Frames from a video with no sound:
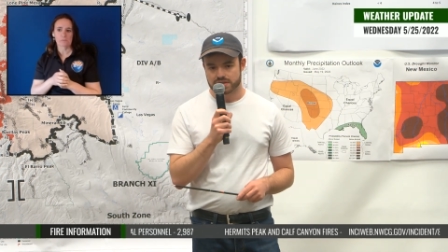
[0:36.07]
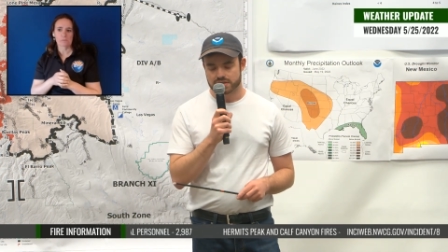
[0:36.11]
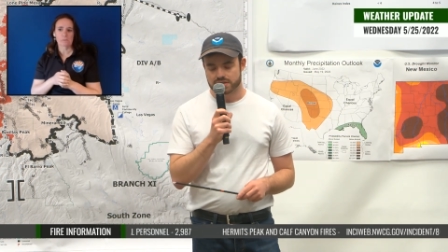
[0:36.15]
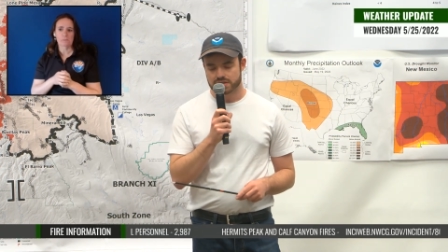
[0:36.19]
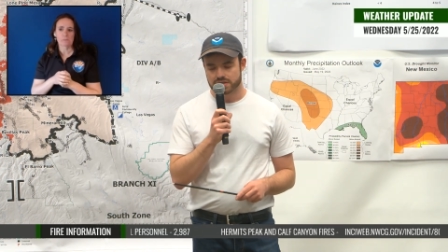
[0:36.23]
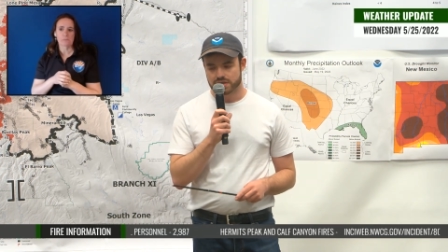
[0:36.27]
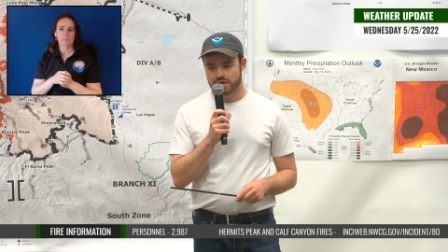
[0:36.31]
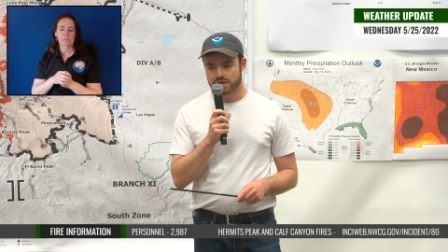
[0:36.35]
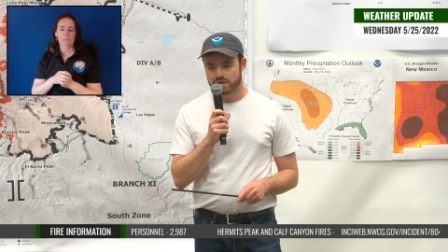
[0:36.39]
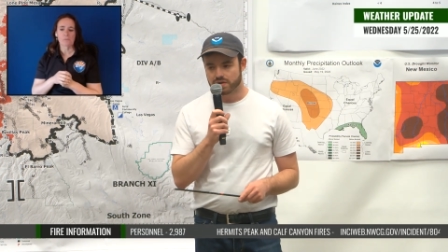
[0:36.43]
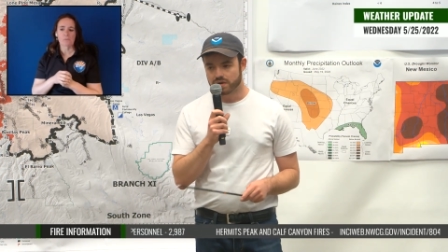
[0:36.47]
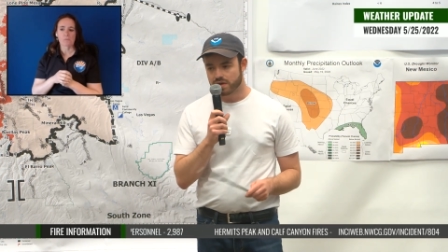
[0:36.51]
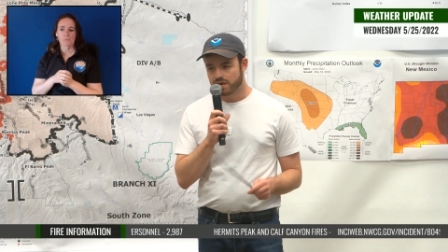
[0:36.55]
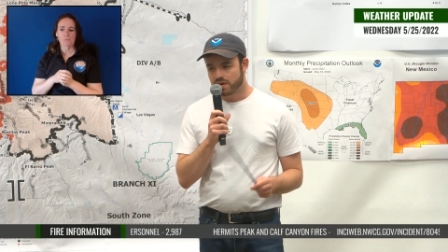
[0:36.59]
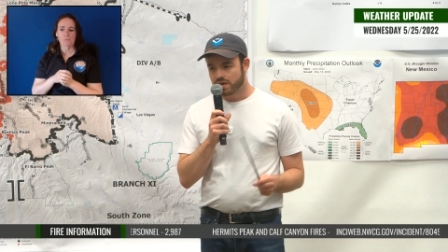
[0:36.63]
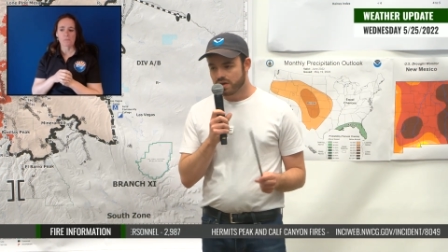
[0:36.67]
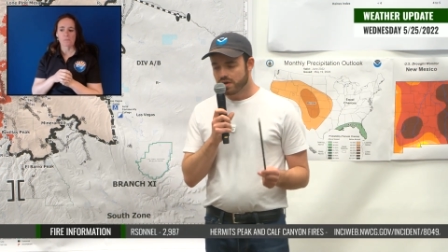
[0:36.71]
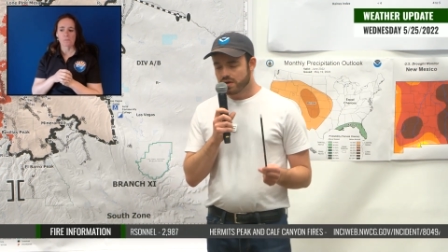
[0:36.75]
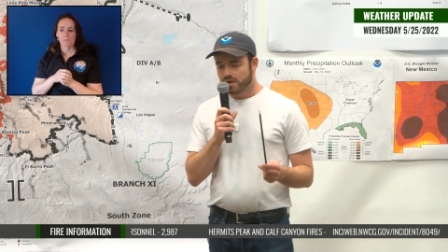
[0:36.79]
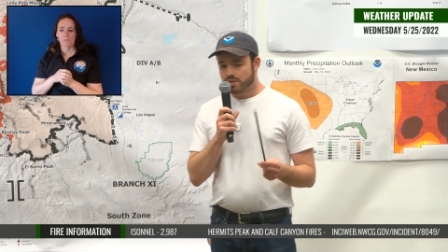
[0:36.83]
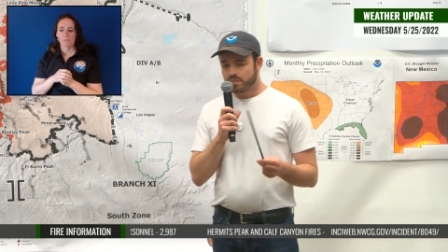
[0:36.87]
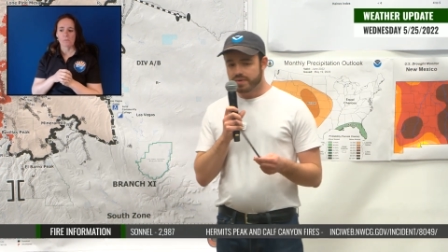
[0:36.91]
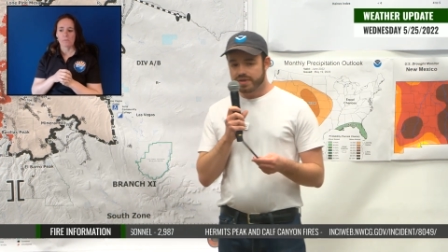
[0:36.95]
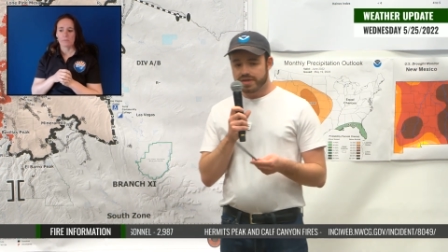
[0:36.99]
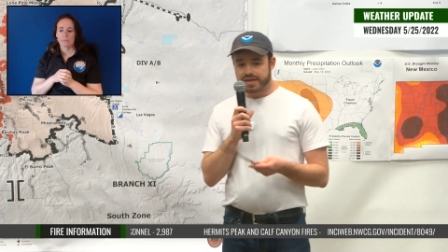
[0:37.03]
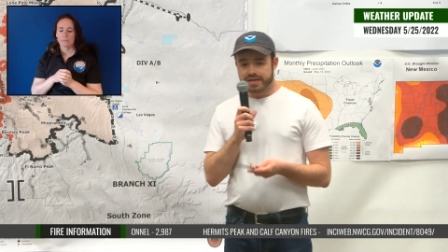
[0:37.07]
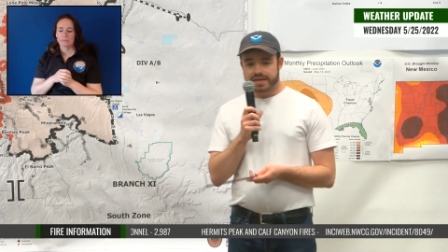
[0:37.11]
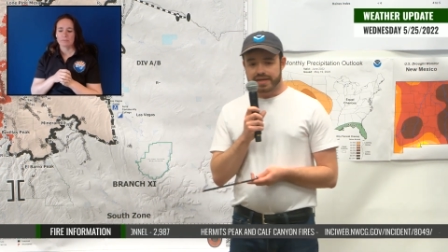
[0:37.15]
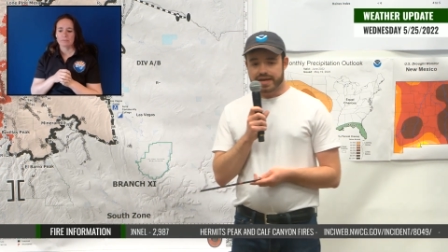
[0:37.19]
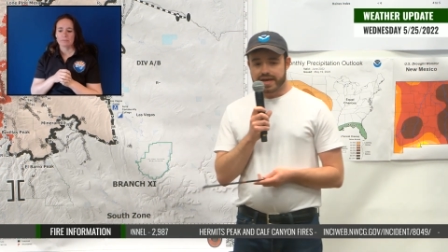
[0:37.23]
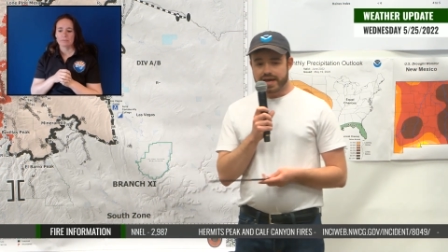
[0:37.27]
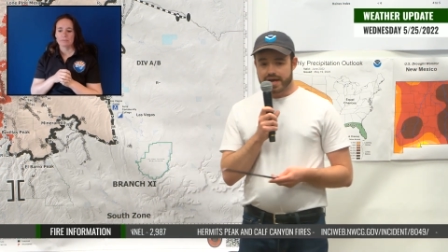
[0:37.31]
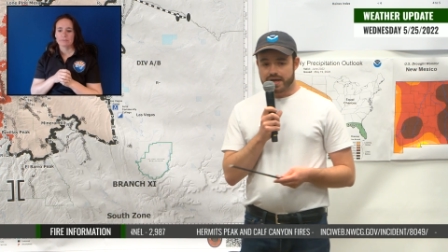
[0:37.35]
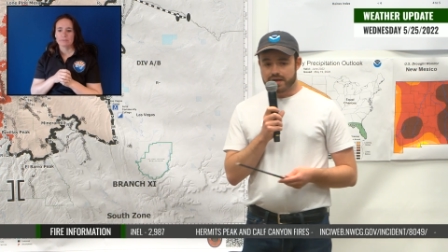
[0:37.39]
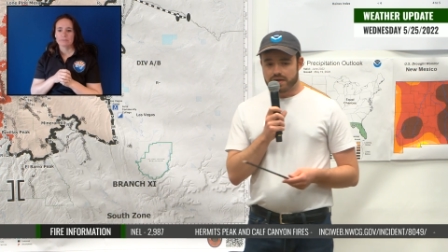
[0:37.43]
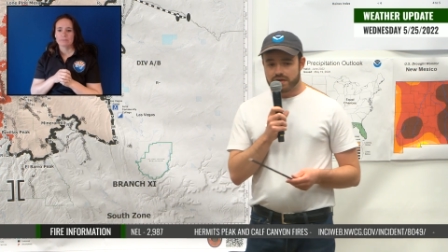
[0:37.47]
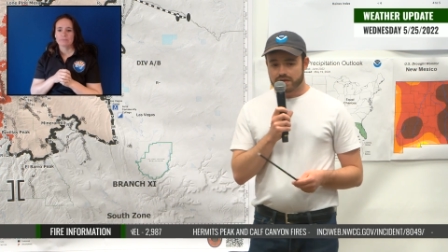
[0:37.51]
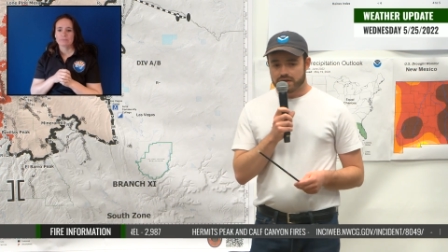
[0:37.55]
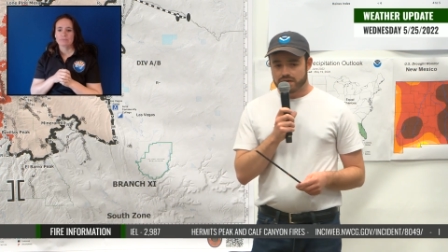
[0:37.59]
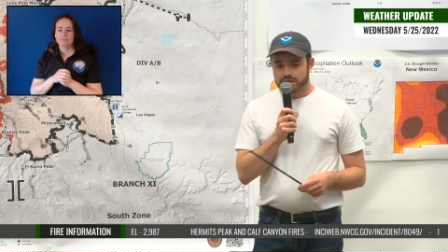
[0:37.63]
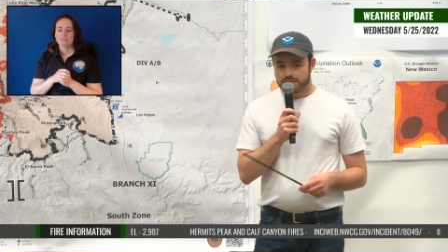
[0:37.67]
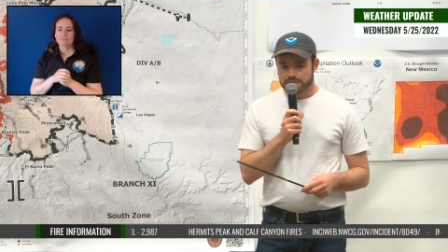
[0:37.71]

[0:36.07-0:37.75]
So we did get uh,